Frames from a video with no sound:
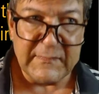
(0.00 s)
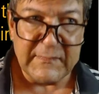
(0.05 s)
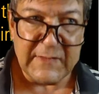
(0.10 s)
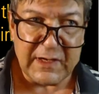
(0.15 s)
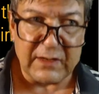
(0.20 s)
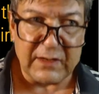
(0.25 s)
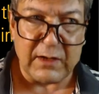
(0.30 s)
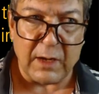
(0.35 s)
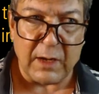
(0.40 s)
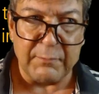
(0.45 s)

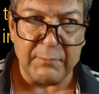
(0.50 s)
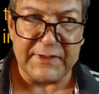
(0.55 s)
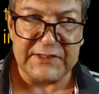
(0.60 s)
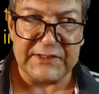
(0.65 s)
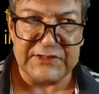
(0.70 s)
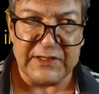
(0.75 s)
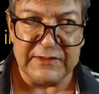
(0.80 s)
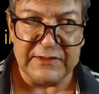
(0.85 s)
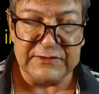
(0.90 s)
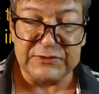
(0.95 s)
a complex
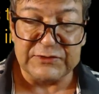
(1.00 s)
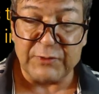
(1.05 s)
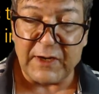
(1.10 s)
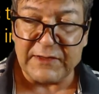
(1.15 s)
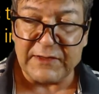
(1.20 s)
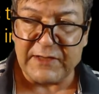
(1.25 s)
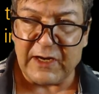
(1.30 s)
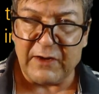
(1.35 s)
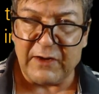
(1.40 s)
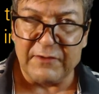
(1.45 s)
sentence
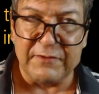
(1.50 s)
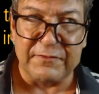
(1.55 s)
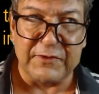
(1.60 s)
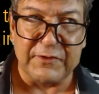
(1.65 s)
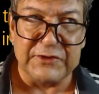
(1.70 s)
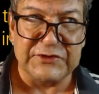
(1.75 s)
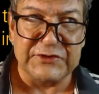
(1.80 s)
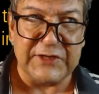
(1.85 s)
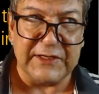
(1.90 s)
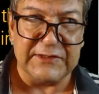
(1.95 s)
right there in the
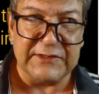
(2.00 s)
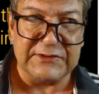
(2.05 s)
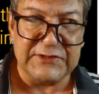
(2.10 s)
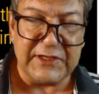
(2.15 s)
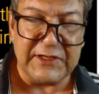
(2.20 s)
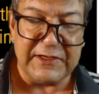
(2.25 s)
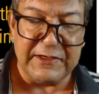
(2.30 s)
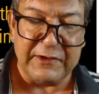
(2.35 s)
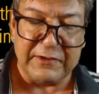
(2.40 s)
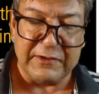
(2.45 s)
first sentence,
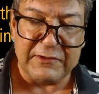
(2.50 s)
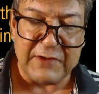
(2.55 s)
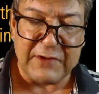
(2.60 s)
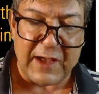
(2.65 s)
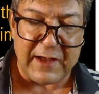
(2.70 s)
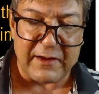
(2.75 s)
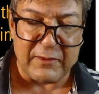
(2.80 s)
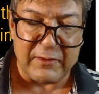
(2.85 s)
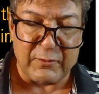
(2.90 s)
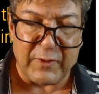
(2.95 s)
getting it
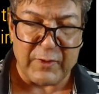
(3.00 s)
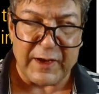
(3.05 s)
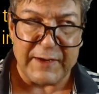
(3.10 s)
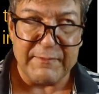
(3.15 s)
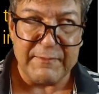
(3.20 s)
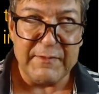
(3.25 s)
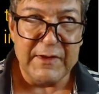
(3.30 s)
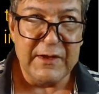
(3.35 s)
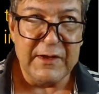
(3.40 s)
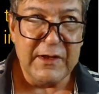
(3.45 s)
out of the way.
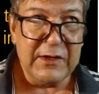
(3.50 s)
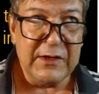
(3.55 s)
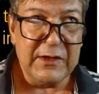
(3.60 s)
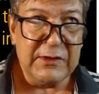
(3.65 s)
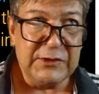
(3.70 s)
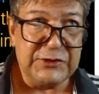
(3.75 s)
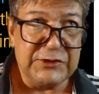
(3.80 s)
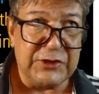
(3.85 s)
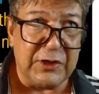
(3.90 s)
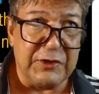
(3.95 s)

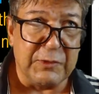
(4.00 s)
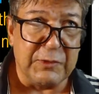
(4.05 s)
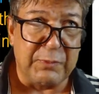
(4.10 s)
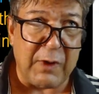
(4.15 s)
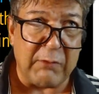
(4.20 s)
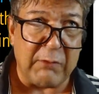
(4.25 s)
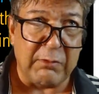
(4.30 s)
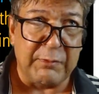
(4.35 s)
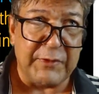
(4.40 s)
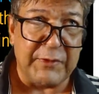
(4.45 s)
Sure, you'll
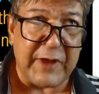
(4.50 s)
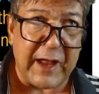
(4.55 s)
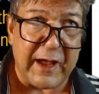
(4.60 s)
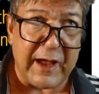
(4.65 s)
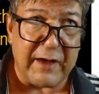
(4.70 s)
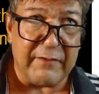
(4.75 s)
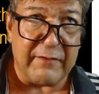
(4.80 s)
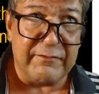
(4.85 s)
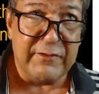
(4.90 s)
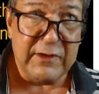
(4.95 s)
probably
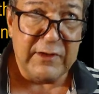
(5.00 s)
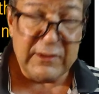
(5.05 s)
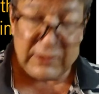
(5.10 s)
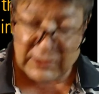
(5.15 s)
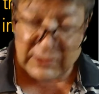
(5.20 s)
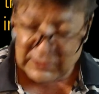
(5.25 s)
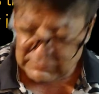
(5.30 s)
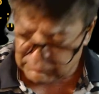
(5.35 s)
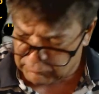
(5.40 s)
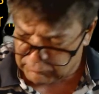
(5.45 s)
have
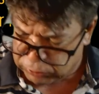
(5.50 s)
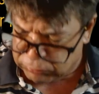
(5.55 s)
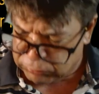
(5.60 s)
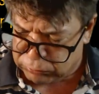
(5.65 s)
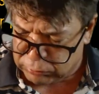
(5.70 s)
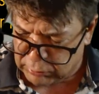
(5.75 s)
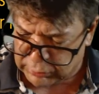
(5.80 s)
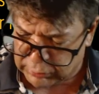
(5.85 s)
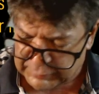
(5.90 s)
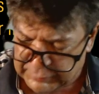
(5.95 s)

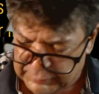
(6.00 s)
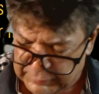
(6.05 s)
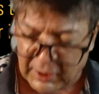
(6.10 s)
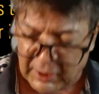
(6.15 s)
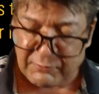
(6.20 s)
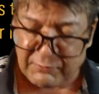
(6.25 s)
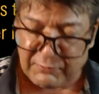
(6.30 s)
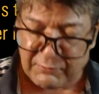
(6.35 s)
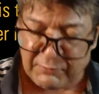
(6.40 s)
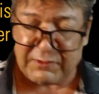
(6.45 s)

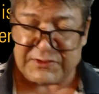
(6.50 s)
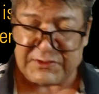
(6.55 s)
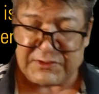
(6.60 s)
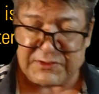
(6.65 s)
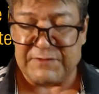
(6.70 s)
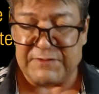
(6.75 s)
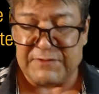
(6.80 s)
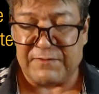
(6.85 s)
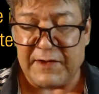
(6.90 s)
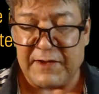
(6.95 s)
non-relative
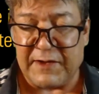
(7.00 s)
defining